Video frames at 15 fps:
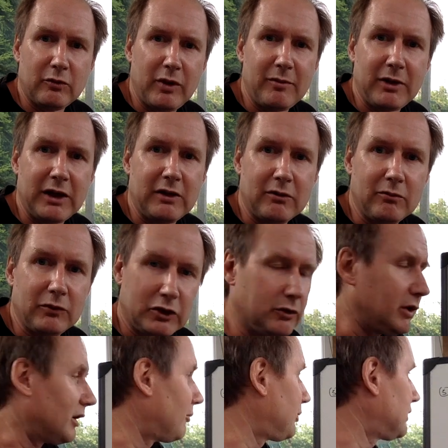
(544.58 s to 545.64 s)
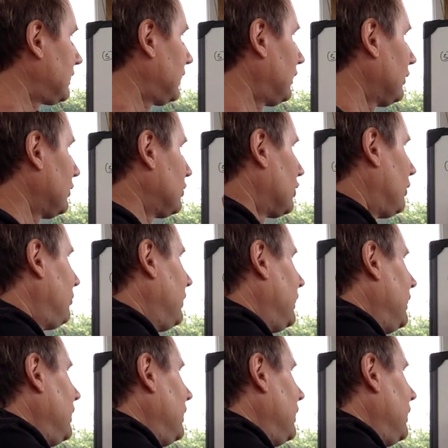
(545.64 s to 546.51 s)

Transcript: women doing a particular job,